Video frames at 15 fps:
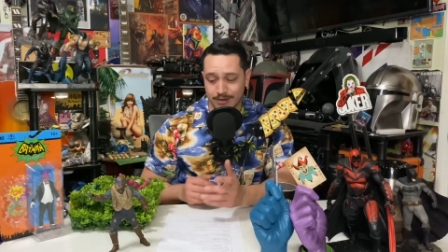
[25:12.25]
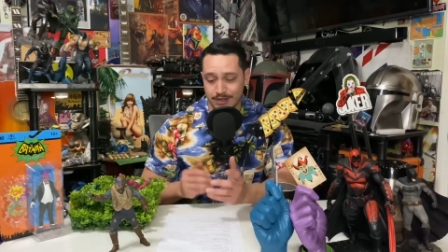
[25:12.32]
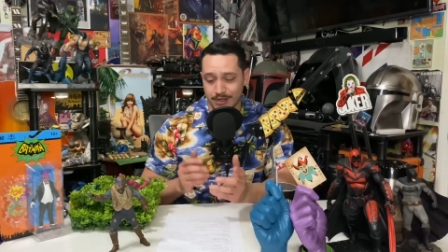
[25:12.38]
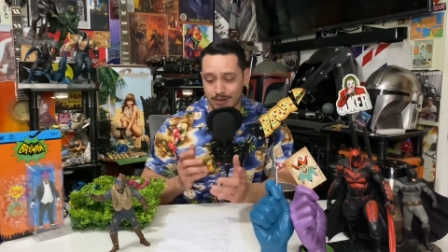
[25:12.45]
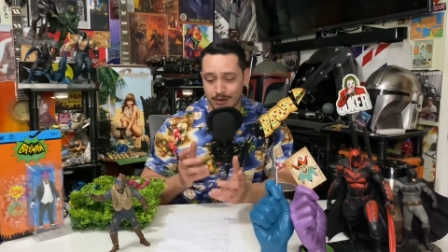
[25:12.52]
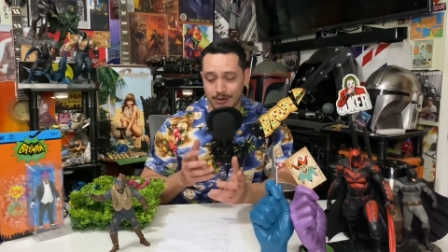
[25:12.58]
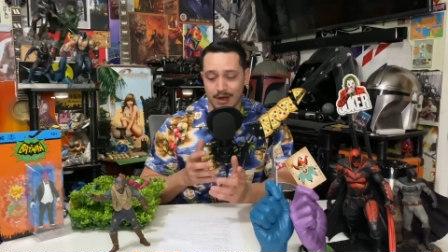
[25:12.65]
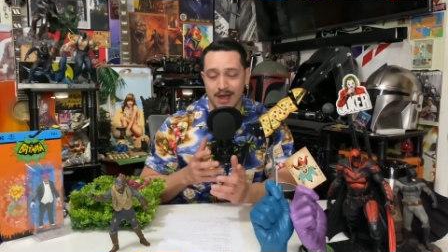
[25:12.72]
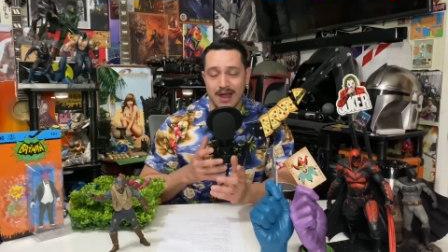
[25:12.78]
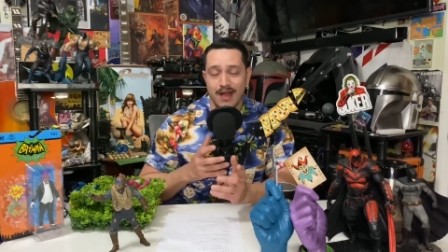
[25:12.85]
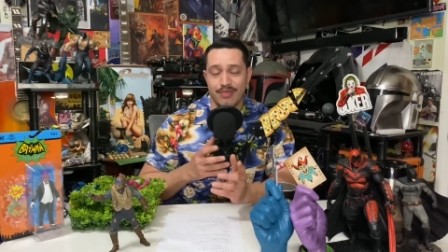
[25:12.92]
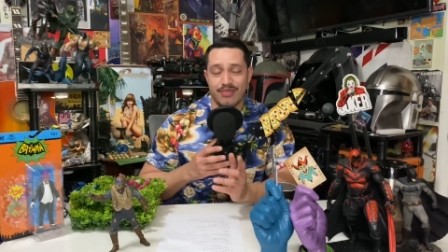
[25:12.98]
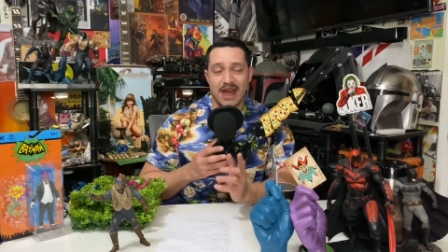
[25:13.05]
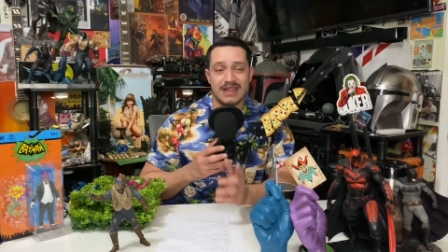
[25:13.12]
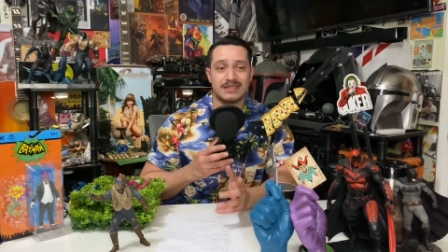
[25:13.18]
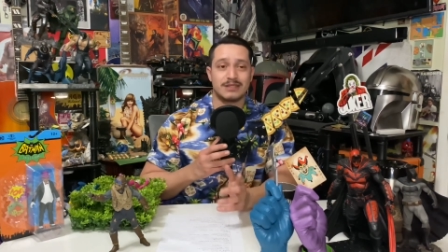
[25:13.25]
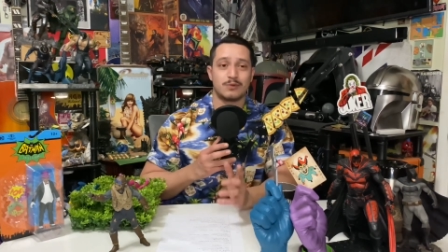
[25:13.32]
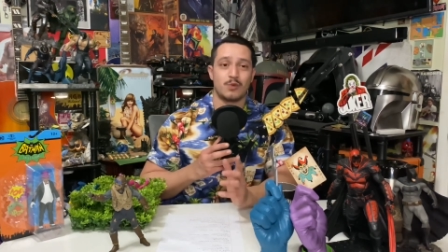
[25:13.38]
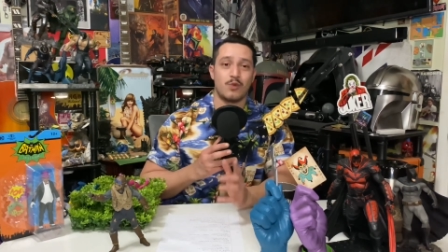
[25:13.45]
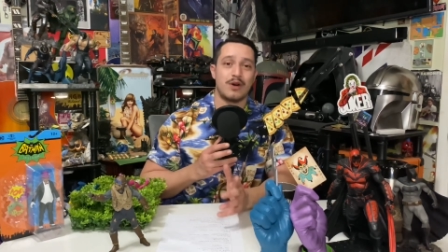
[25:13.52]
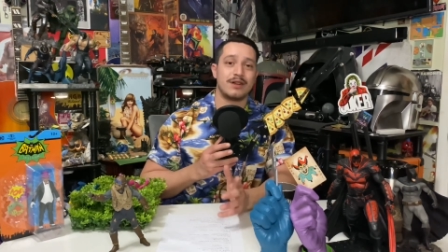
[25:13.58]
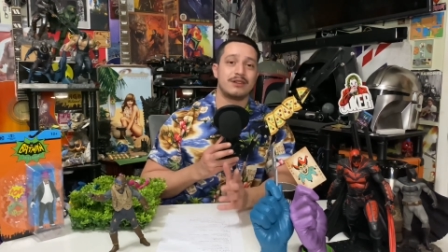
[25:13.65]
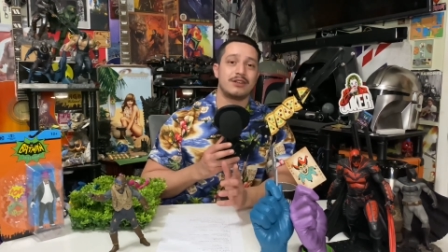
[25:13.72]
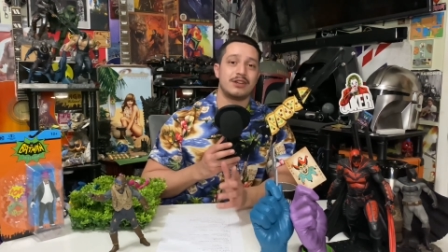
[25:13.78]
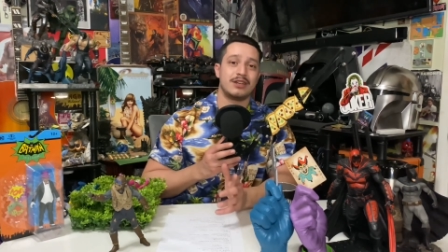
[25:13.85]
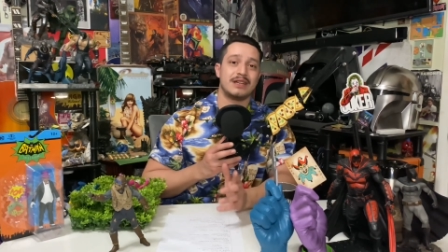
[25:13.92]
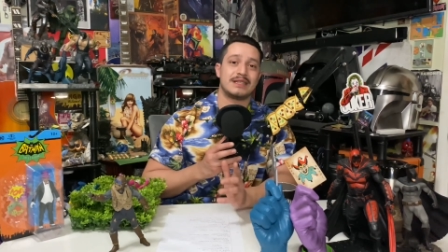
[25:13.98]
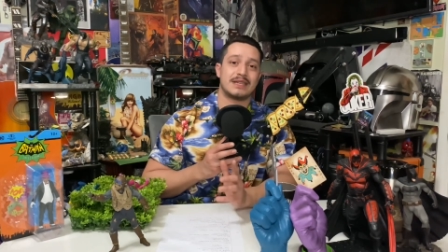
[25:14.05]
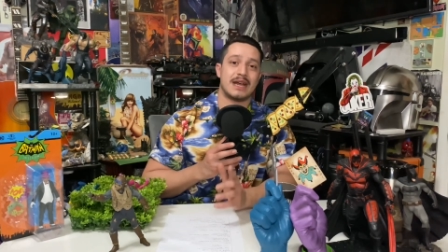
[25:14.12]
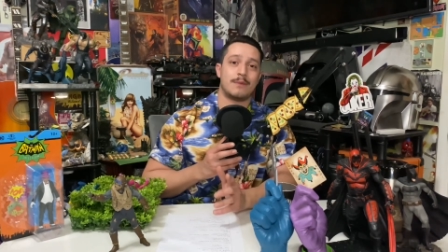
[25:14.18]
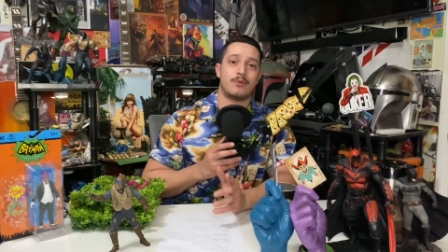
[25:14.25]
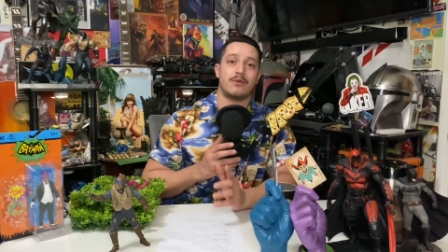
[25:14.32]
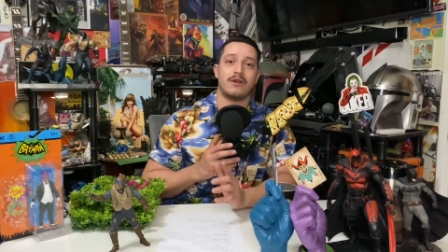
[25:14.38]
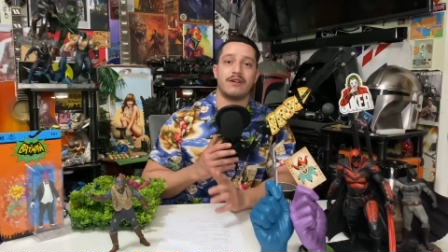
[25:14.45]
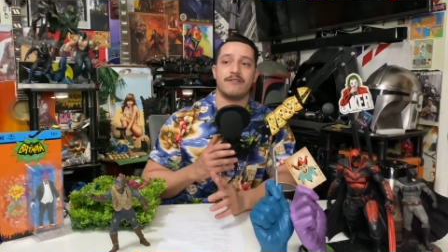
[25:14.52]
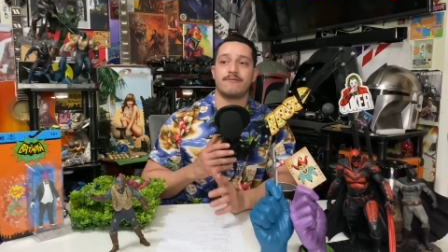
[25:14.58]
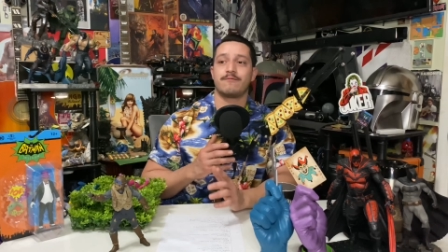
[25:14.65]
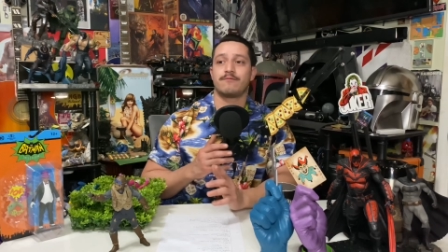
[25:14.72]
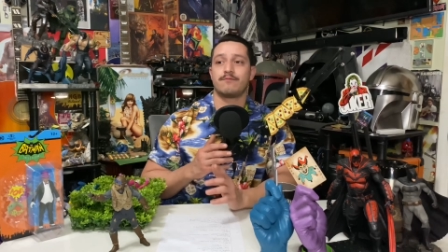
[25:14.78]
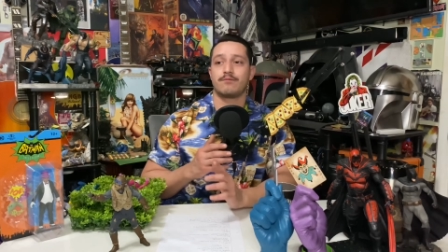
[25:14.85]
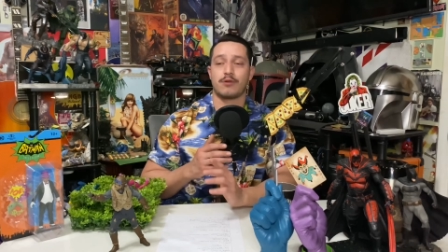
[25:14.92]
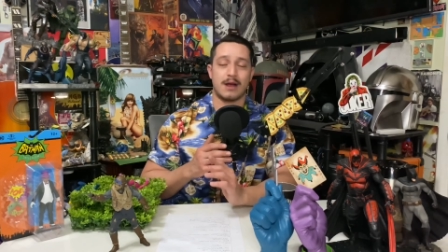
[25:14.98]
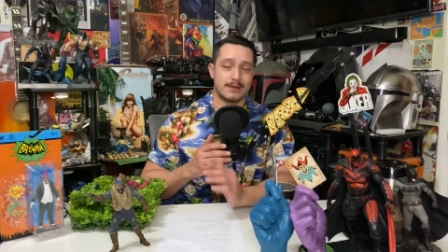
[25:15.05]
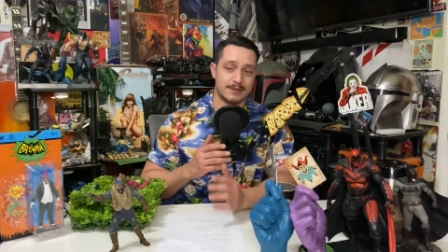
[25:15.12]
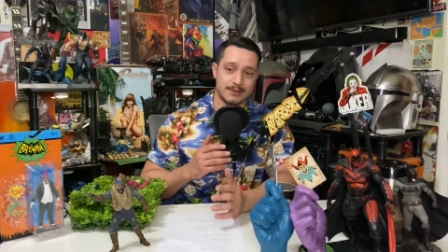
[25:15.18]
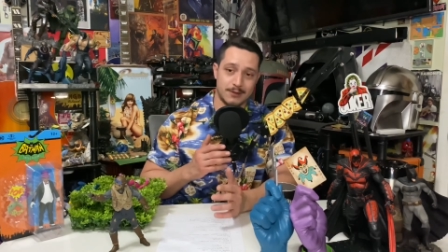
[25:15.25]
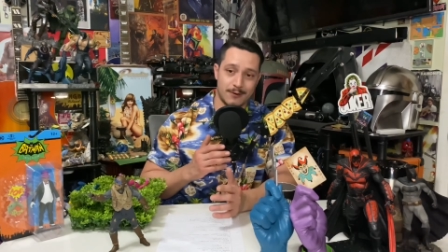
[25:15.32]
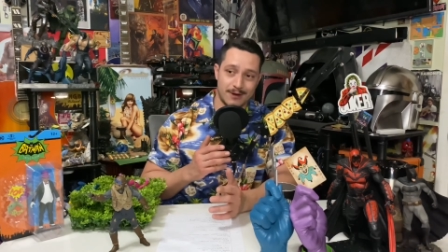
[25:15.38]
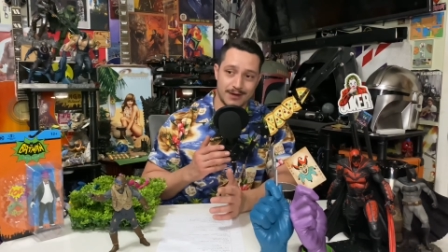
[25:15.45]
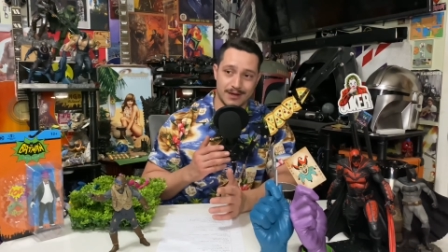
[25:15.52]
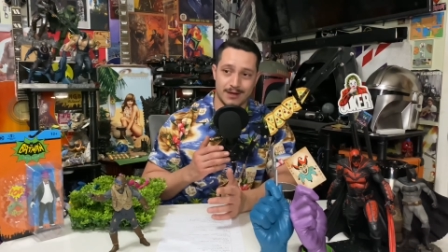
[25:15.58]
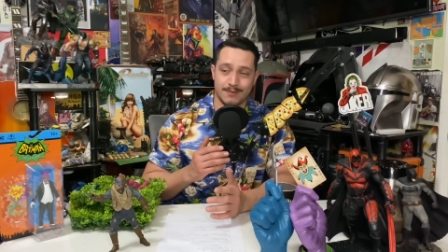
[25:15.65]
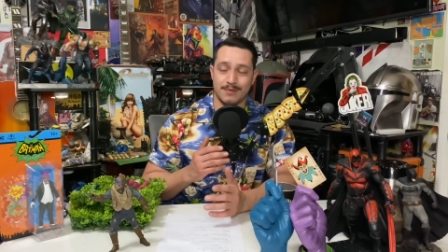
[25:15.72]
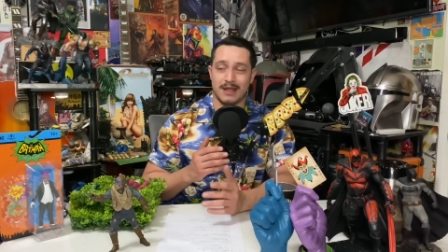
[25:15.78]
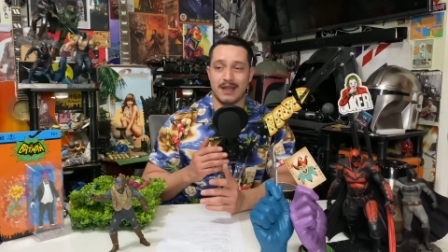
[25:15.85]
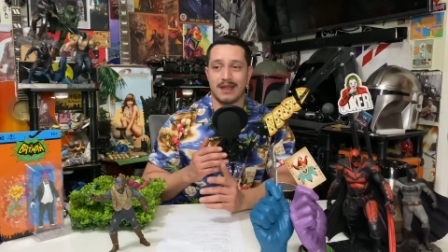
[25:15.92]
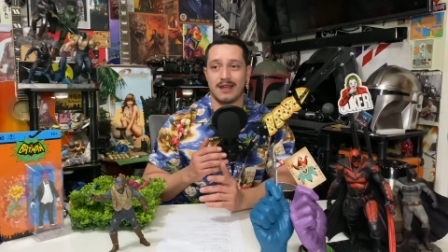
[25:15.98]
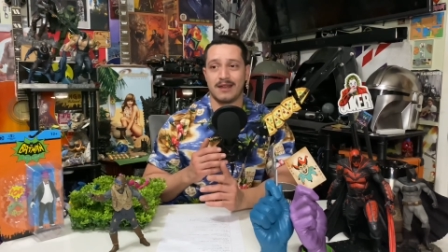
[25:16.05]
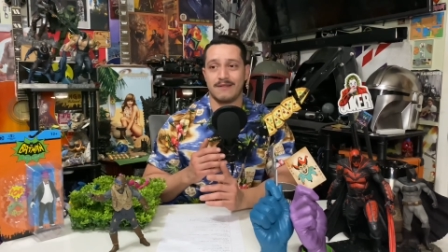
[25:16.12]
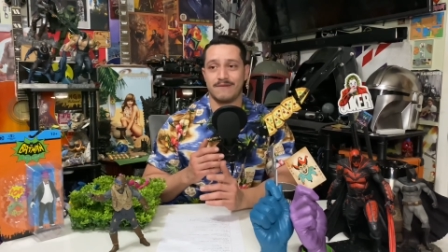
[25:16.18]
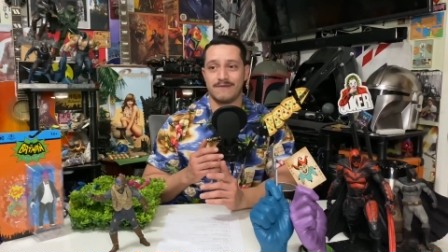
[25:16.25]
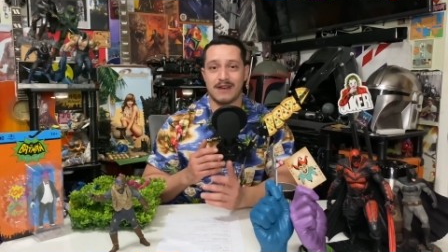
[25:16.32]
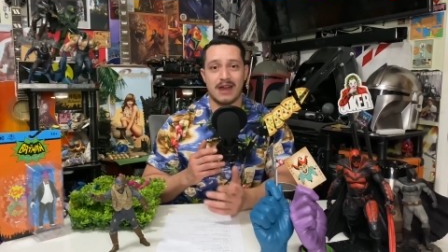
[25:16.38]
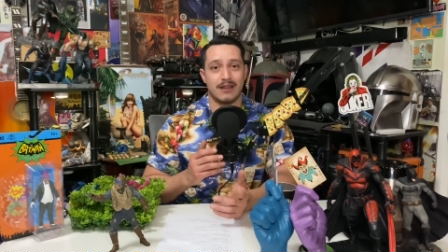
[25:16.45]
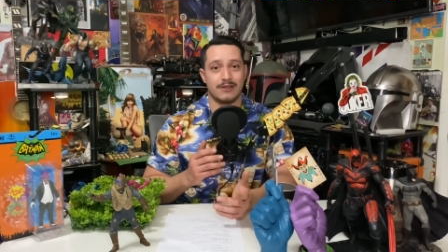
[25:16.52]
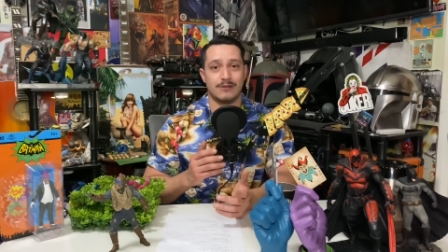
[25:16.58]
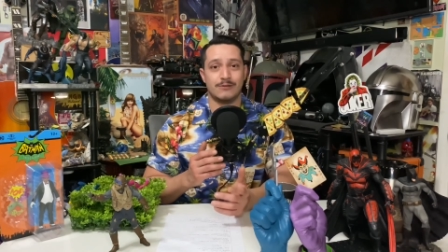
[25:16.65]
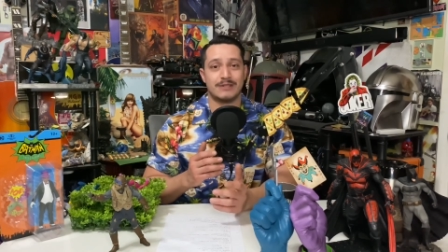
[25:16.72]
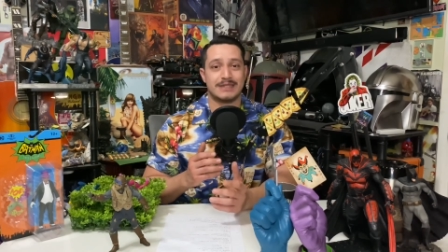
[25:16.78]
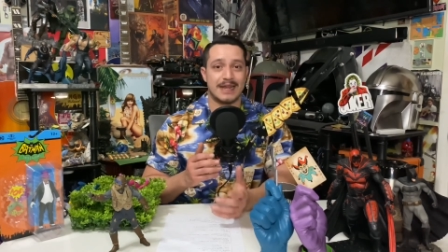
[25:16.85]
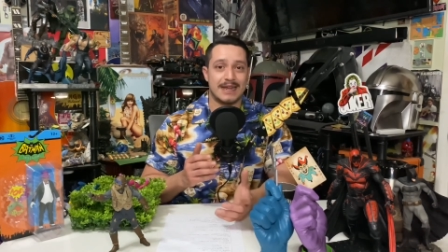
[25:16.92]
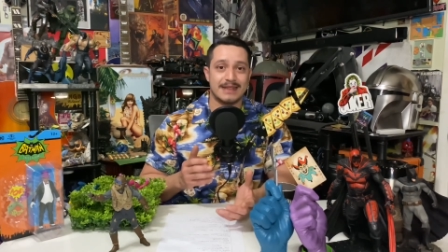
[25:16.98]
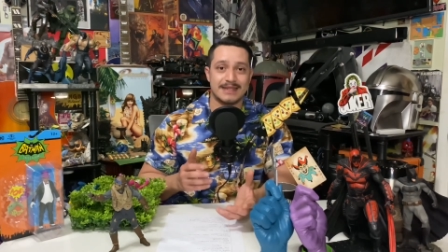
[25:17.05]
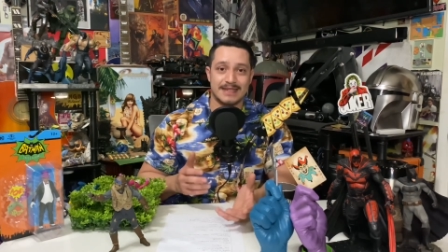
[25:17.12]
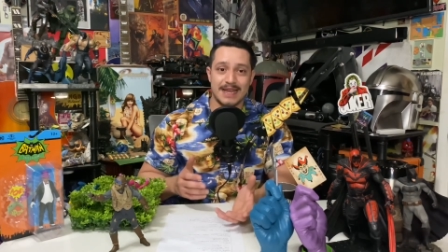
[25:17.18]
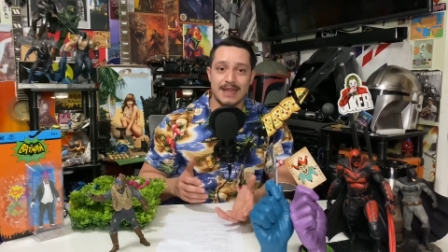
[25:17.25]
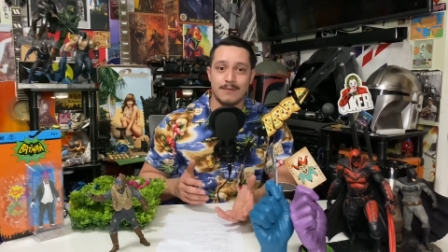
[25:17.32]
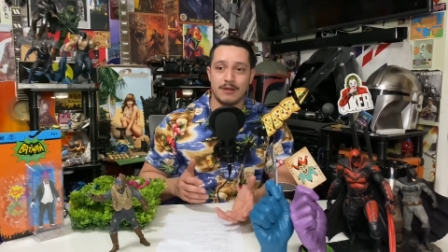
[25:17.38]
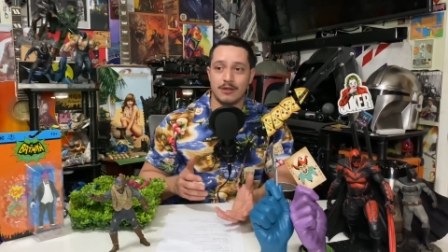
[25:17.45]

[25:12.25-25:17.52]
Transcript: So that's one good example of prices going up and value staying the same.